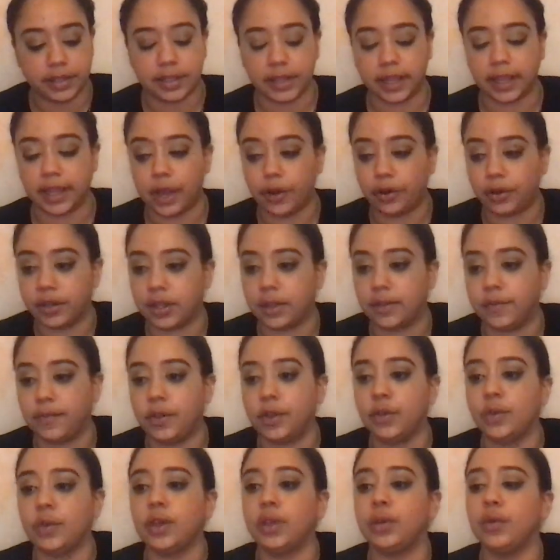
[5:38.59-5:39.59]
Like, how are they
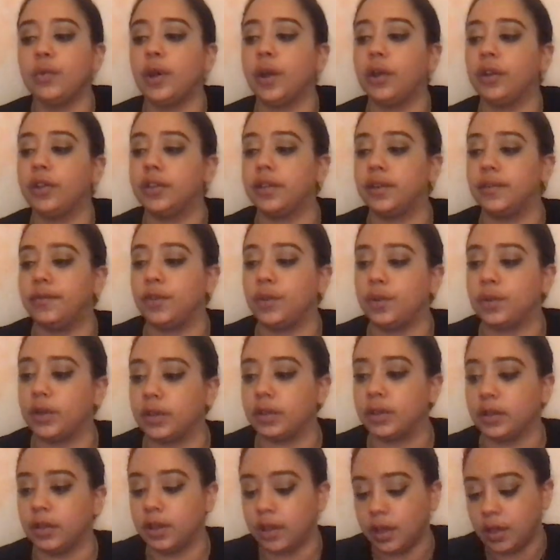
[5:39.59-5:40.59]
viewing you? How are they
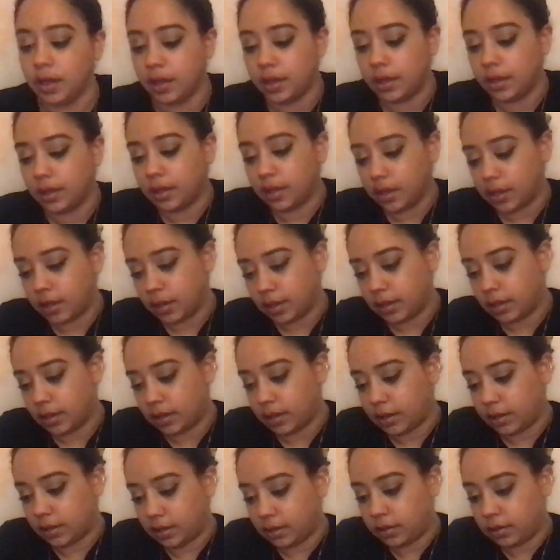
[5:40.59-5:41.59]
viewing
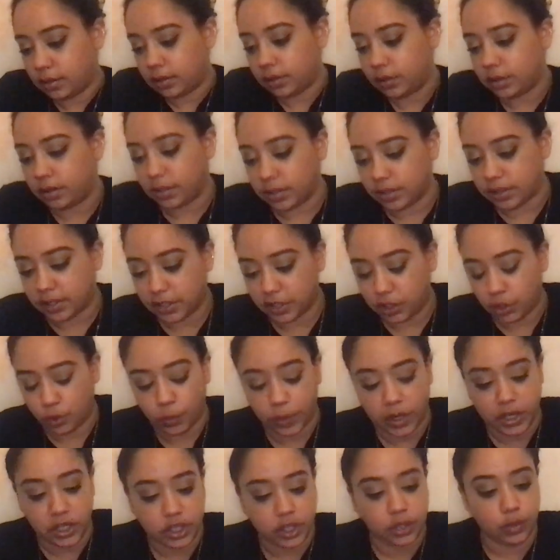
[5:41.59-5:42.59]
this
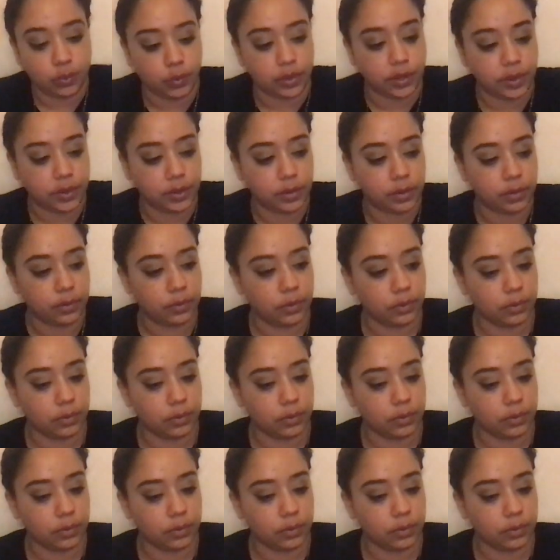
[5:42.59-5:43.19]
situation with you?